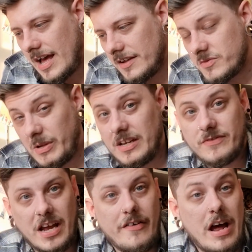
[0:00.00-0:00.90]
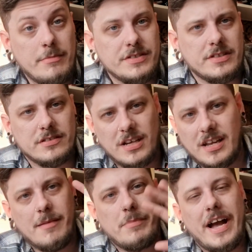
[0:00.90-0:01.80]
Speaking of dioramas and
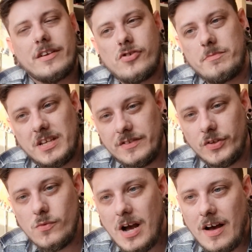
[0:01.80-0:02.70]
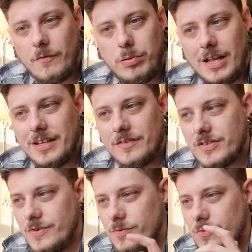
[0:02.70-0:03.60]
backdrops, I do have plans
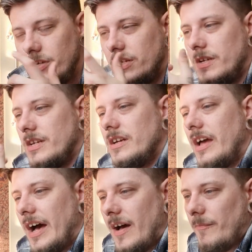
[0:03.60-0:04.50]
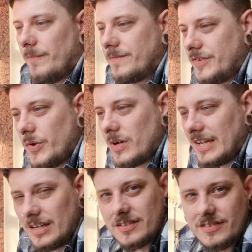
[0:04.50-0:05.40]
to do a
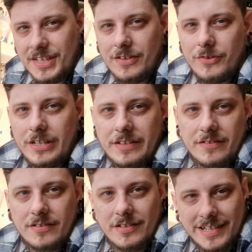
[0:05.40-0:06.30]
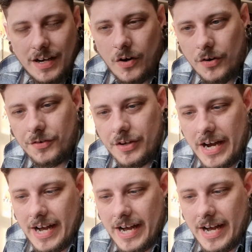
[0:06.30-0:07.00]
little series on